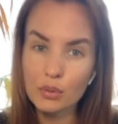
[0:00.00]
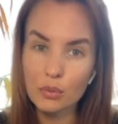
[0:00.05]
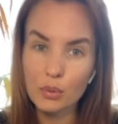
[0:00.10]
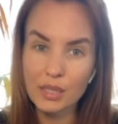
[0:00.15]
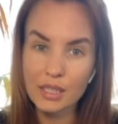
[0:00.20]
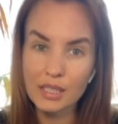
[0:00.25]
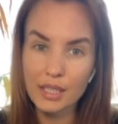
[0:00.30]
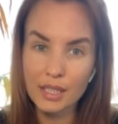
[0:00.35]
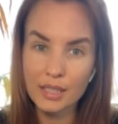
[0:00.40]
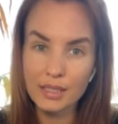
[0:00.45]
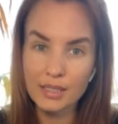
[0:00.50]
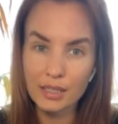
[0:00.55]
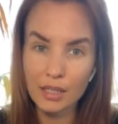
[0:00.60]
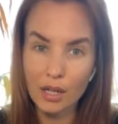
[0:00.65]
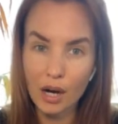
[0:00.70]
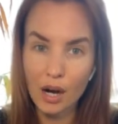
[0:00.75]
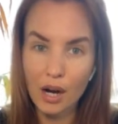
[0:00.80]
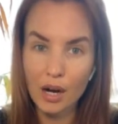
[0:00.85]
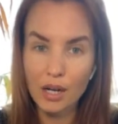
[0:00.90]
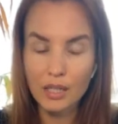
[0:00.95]
with his
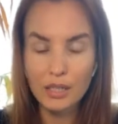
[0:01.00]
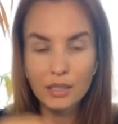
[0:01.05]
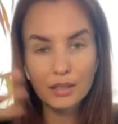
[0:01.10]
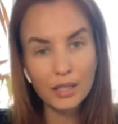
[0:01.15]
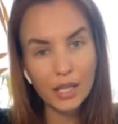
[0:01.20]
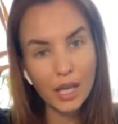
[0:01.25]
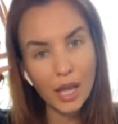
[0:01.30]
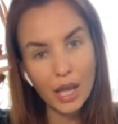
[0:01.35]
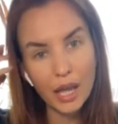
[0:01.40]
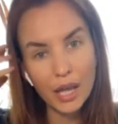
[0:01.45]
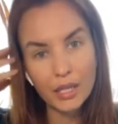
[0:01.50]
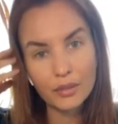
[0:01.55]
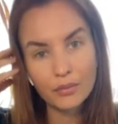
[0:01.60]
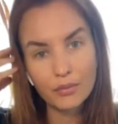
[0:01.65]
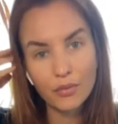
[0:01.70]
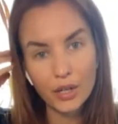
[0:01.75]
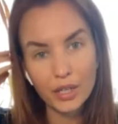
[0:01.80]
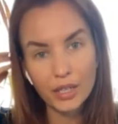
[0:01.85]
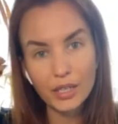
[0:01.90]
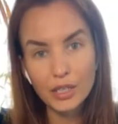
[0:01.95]
heart and
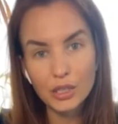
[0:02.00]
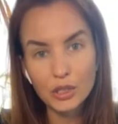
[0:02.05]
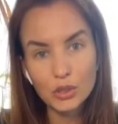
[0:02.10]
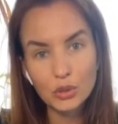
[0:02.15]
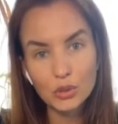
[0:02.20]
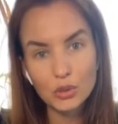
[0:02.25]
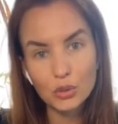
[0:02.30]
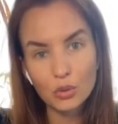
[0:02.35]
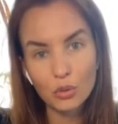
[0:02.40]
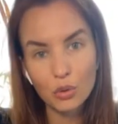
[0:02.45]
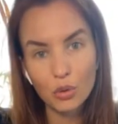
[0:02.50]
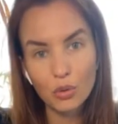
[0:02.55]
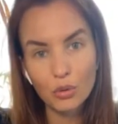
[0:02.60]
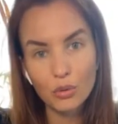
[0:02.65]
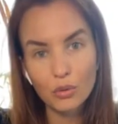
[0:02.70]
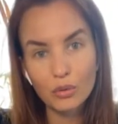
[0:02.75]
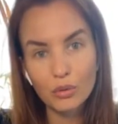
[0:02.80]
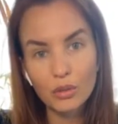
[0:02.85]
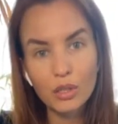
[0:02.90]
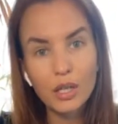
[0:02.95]
very
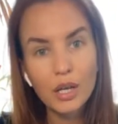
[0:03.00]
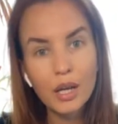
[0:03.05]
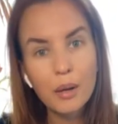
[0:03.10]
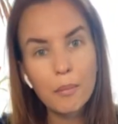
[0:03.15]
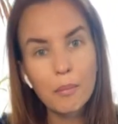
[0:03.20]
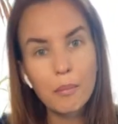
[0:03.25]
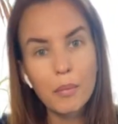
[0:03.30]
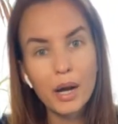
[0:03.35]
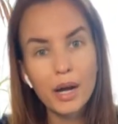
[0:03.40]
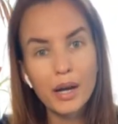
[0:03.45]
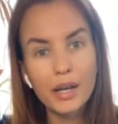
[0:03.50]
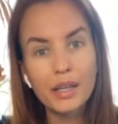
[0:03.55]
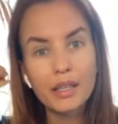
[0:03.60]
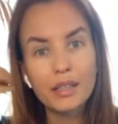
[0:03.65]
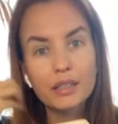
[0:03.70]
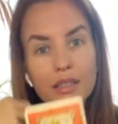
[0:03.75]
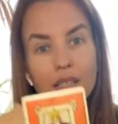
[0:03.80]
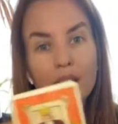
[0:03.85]
strong mind.